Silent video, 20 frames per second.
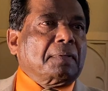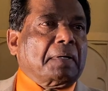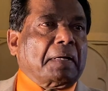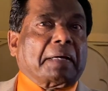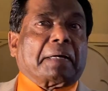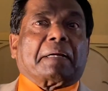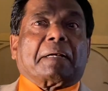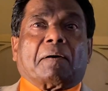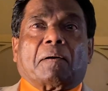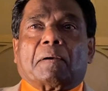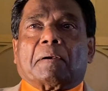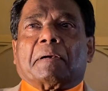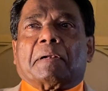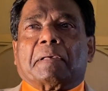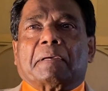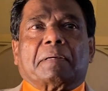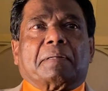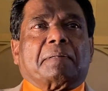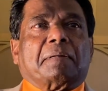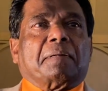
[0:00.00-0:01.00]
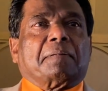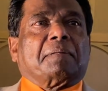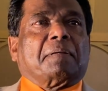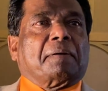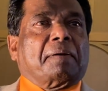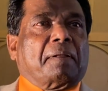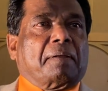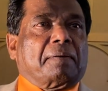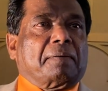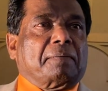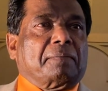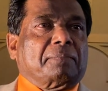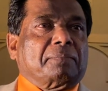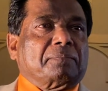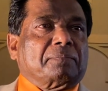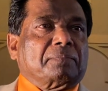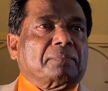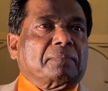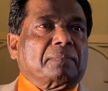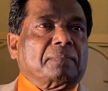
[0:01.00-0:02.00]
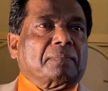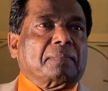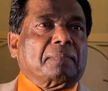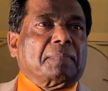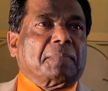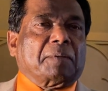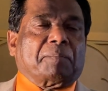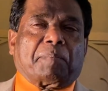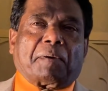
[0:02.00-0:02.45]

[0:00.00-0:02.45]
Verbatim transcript: I had already eaten a dinner. The